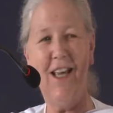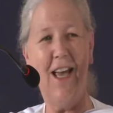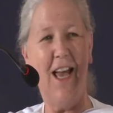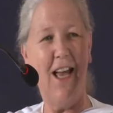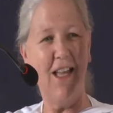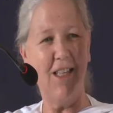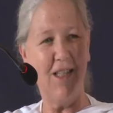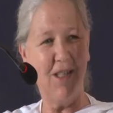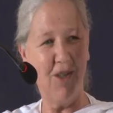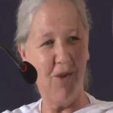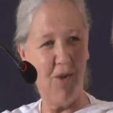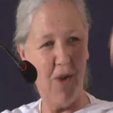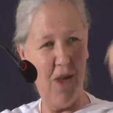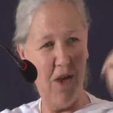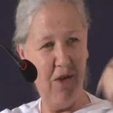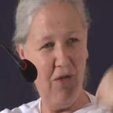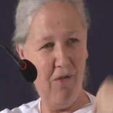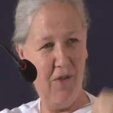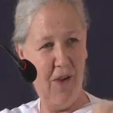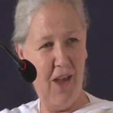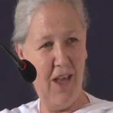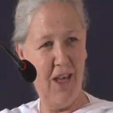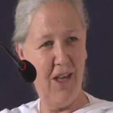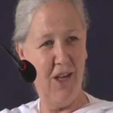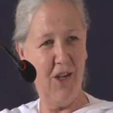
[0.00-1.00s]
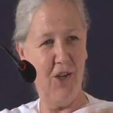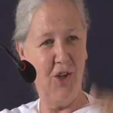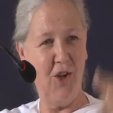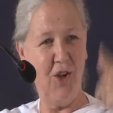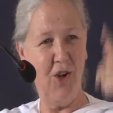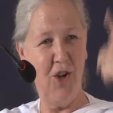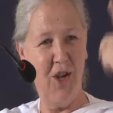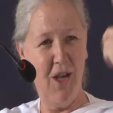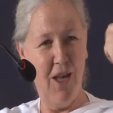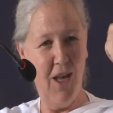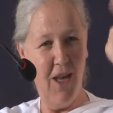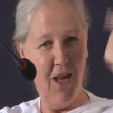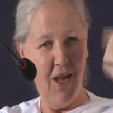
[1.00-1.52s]
and so if I can
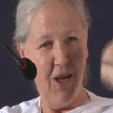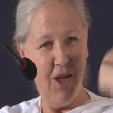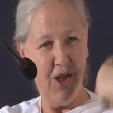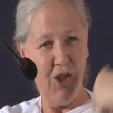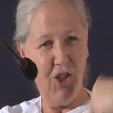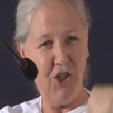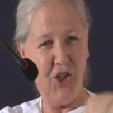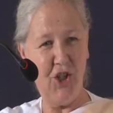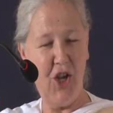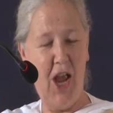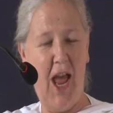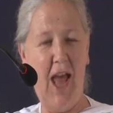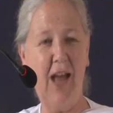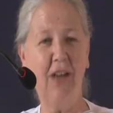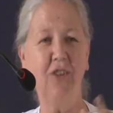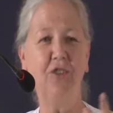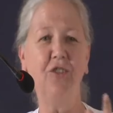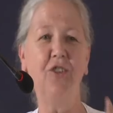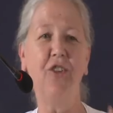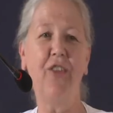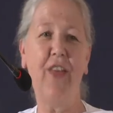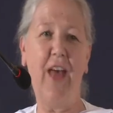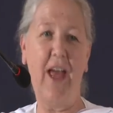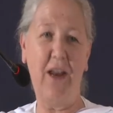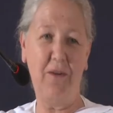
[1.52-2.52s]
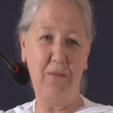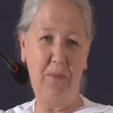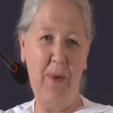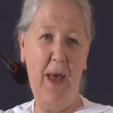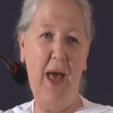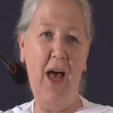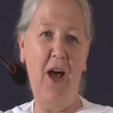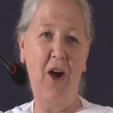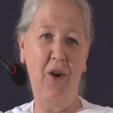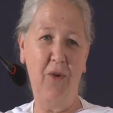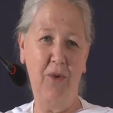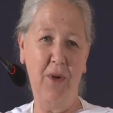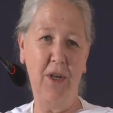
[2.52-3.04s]
channel that
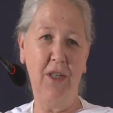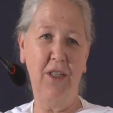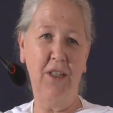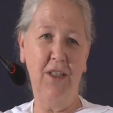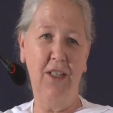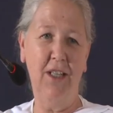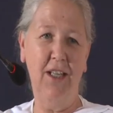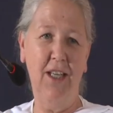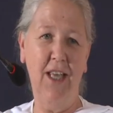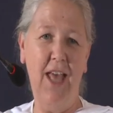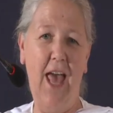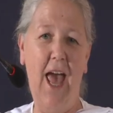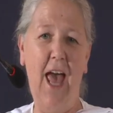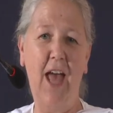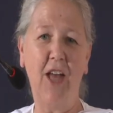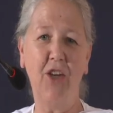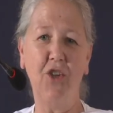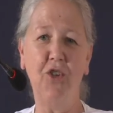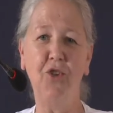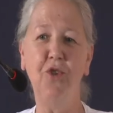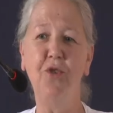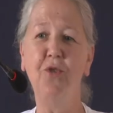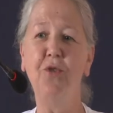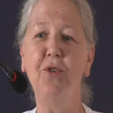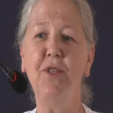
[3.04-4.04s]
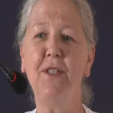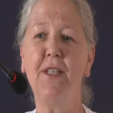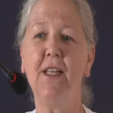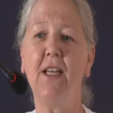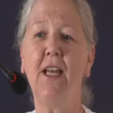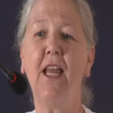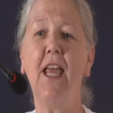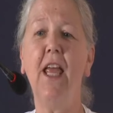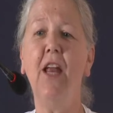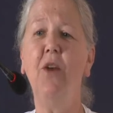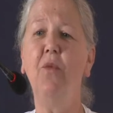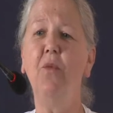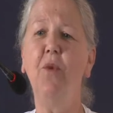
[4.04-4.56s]
power and use it
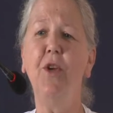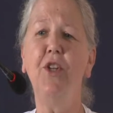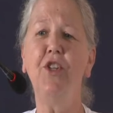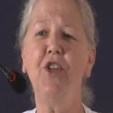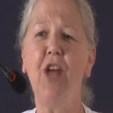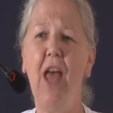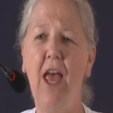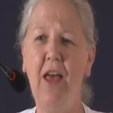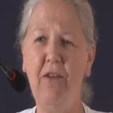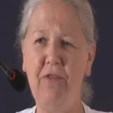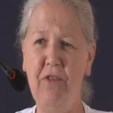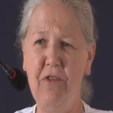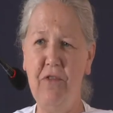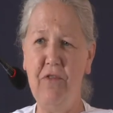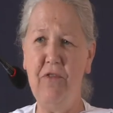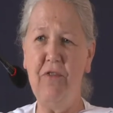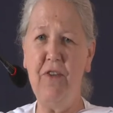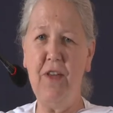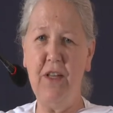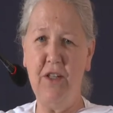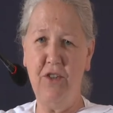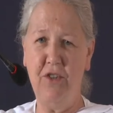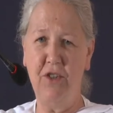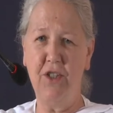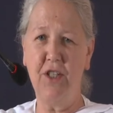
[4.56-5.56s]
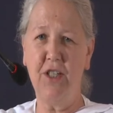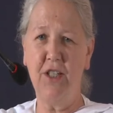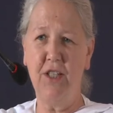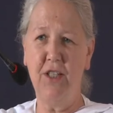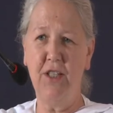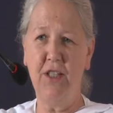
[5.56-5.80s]
in whichever field,